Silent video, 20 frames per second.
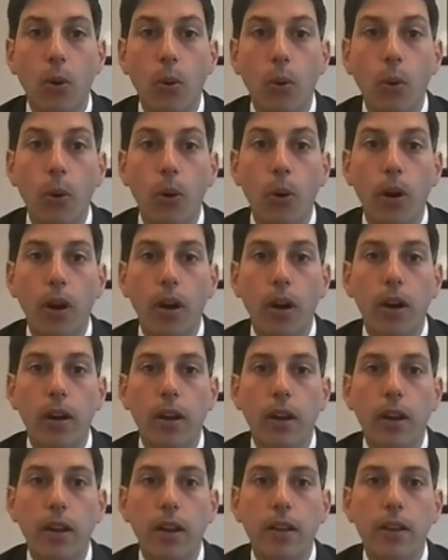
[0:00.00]
or
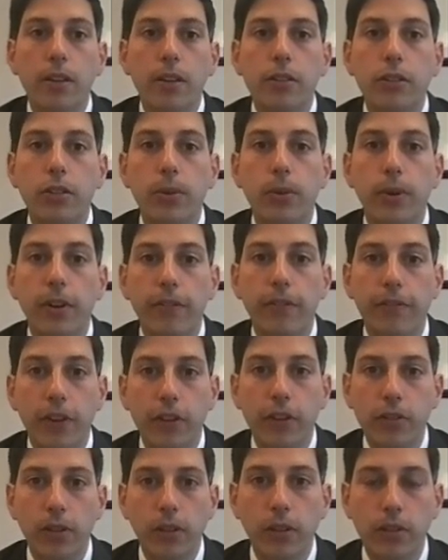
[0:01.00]
to an
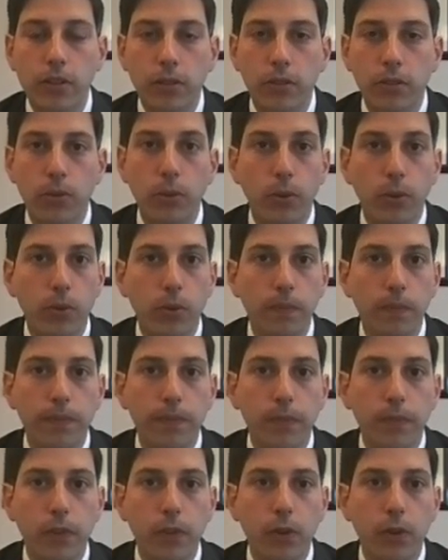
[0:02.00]
official of the school
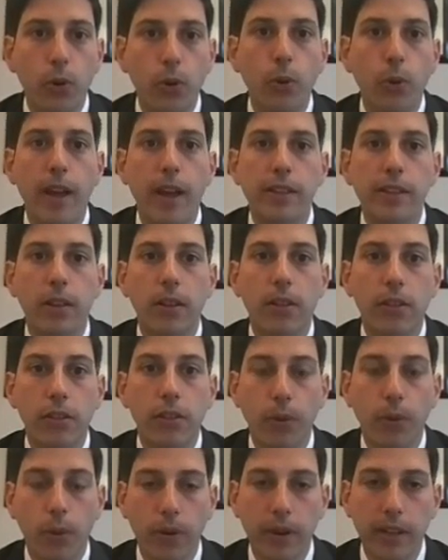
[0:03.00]
who has
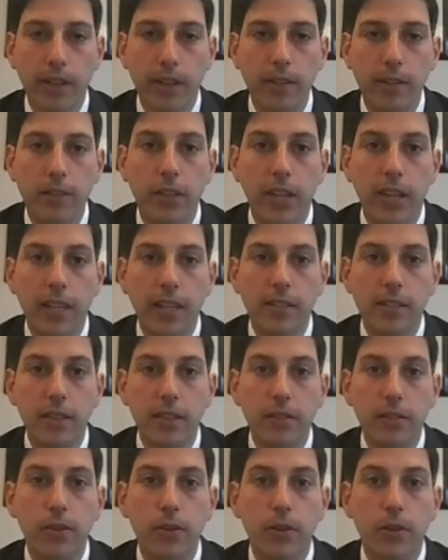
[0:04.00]
authority to
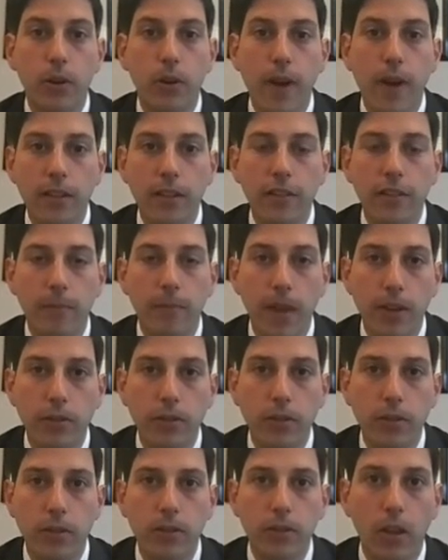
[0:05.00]
institute corrective
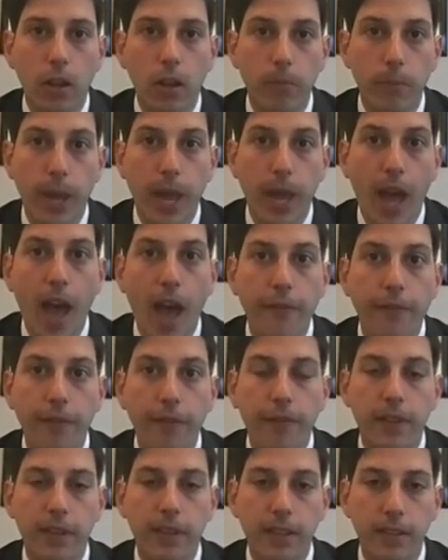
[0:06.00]
measures on behalf
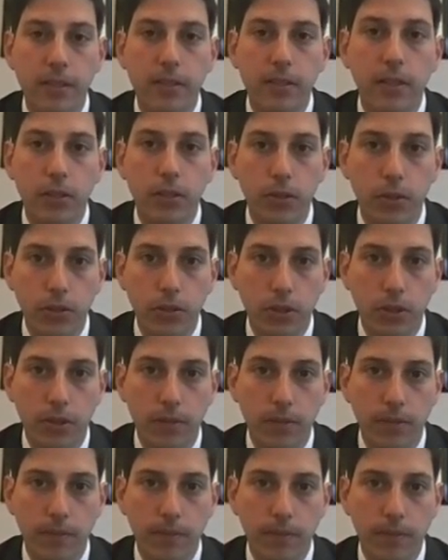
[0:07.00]
of the institution.
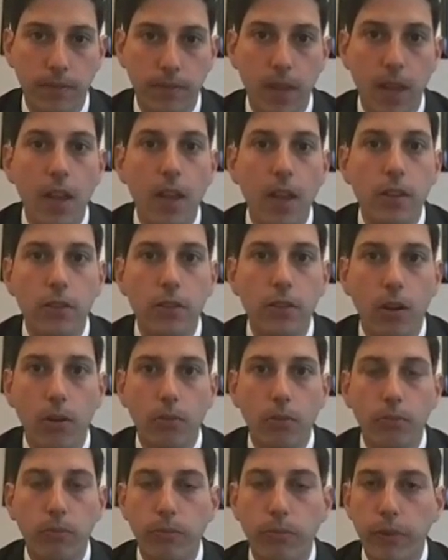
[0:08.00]

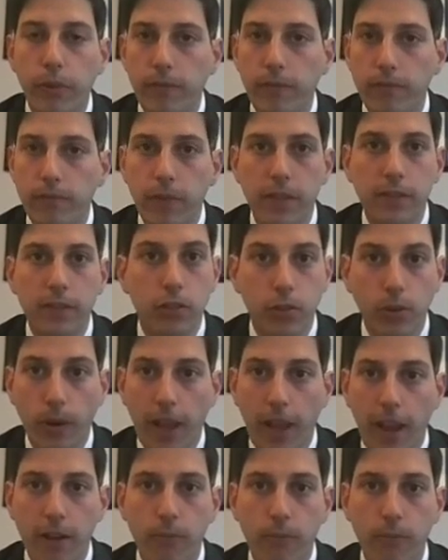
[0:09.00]
So we, as a
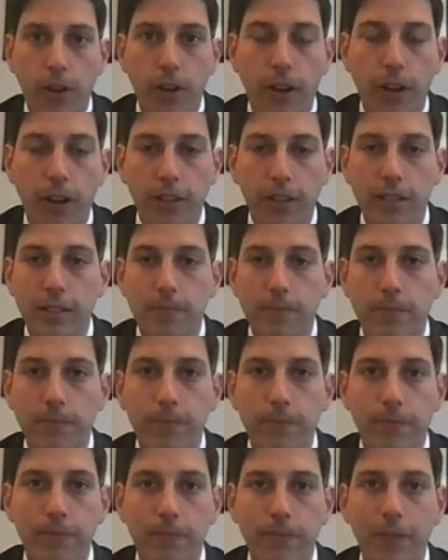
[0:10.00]
shorthand, we're calling these
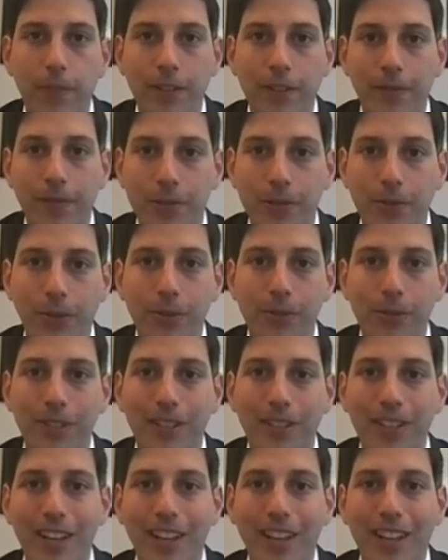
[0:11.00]
individuals